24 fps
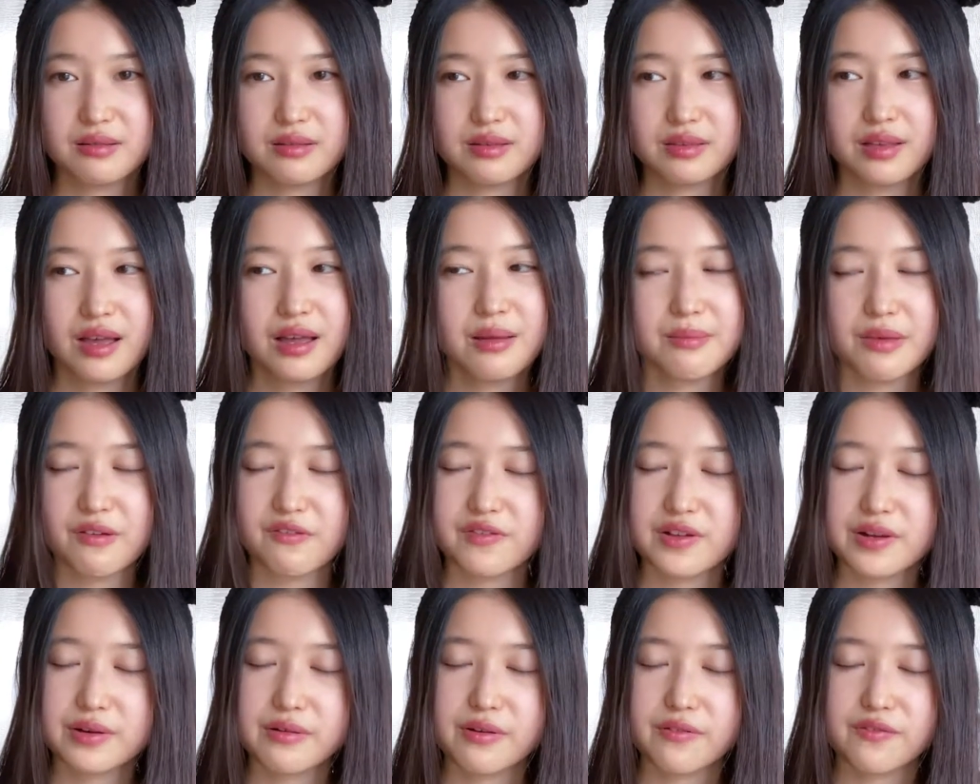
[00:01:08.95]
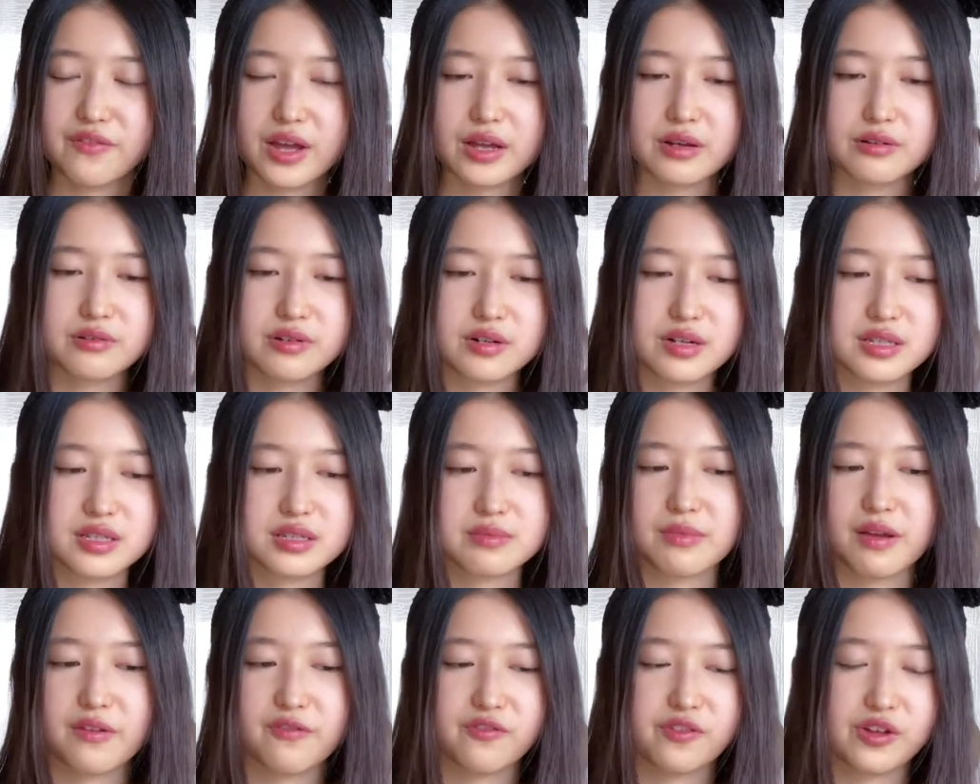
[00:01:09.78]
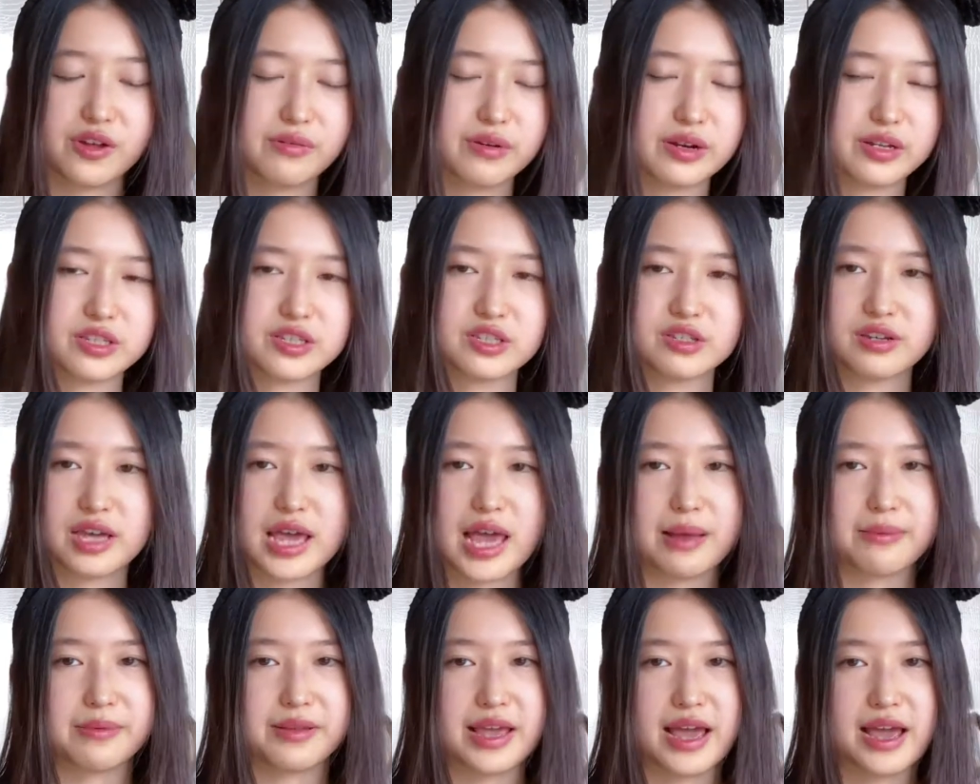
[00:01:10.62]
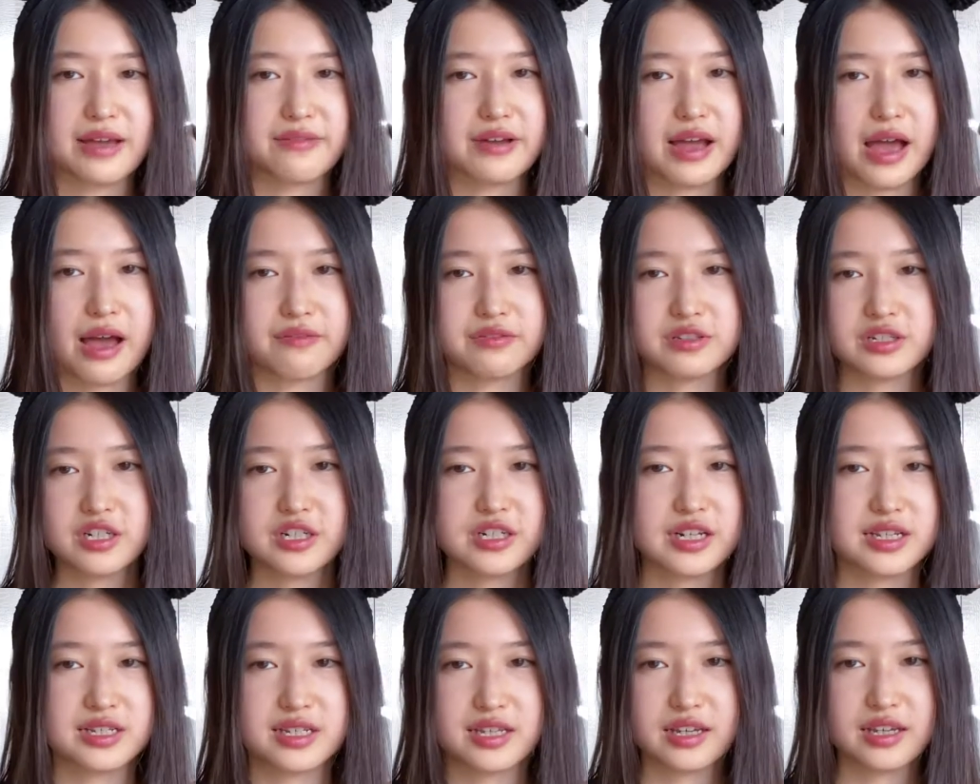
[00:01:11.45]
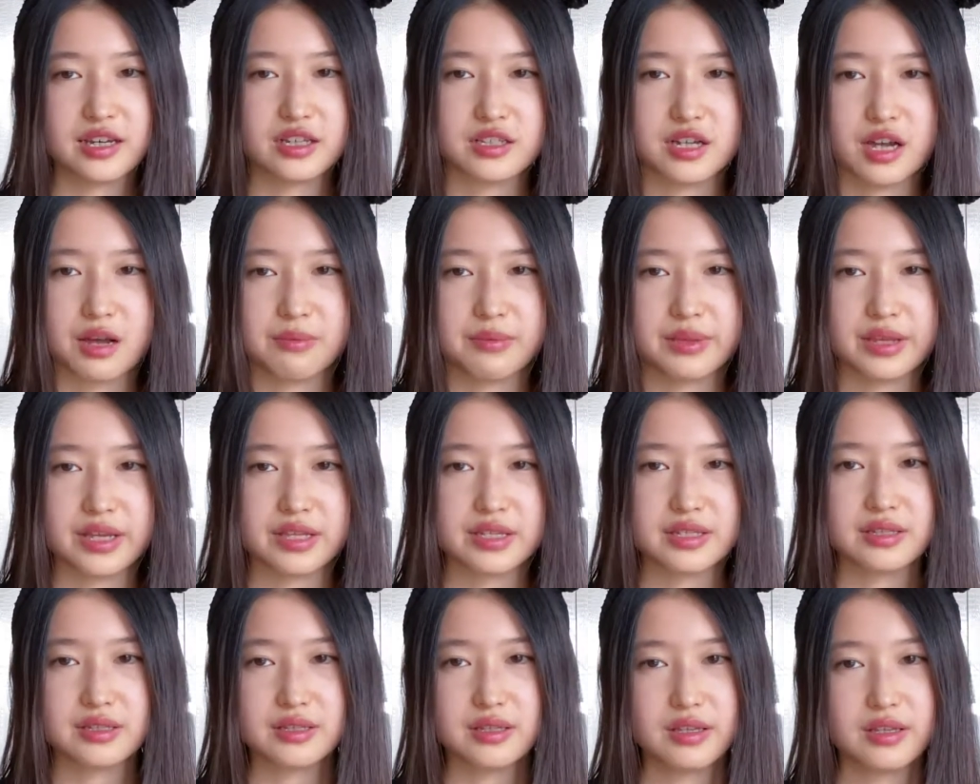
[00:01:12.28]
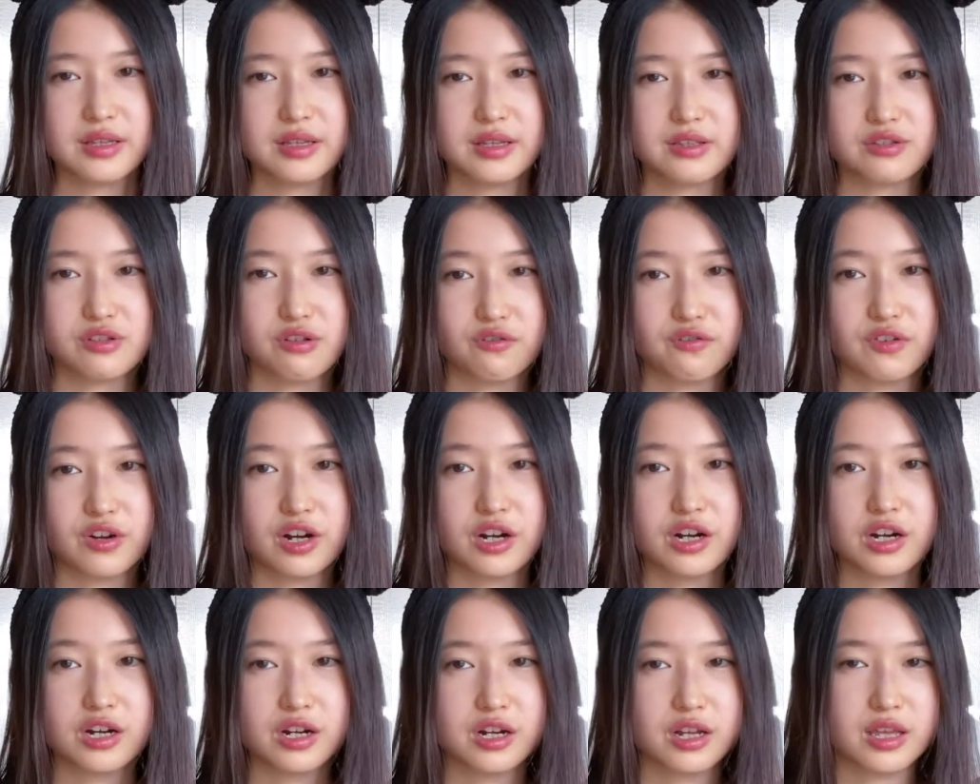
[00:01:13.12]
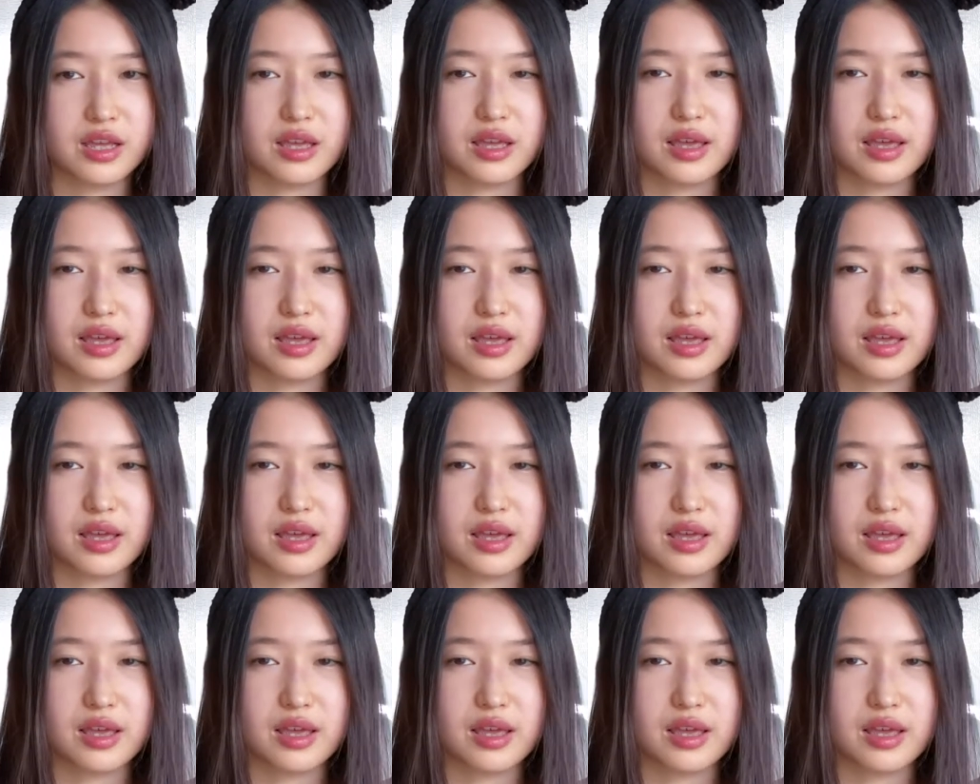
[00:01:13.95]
Not my favorite fireworks, my favorite is still Happily Ever After. Nothing can top this so far.